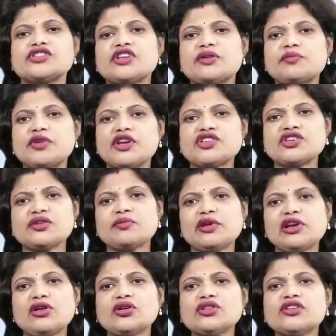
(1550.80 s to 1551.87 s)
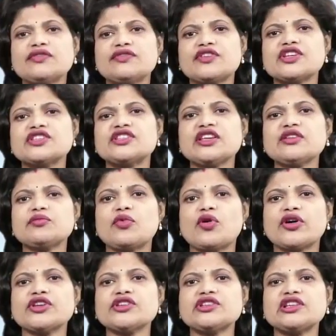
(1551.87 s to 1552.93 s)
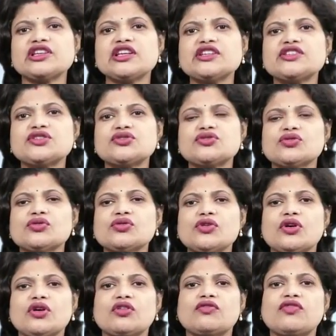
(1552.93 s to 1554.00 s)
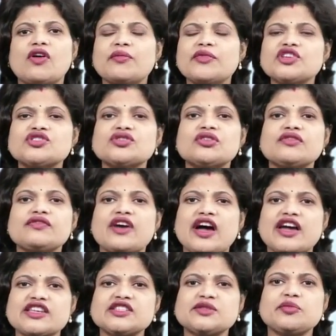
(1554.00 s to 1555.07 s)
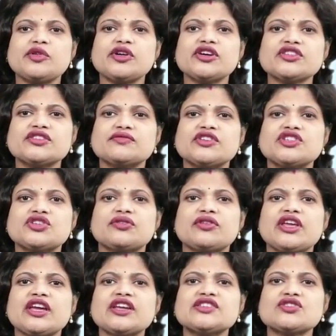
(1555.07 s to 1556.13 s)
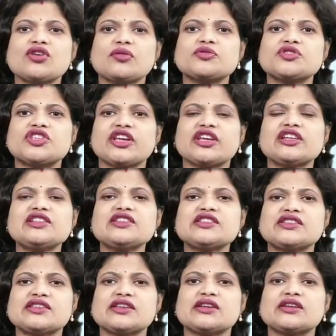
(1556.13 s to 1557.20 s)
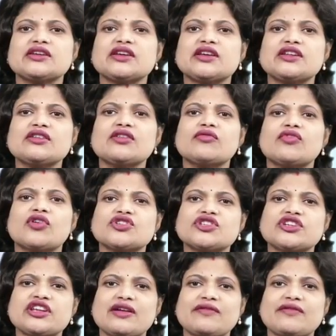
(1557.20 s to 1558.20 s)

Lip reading: Temperature below the freezing point leads to formation of icebergs which creates obstacles in water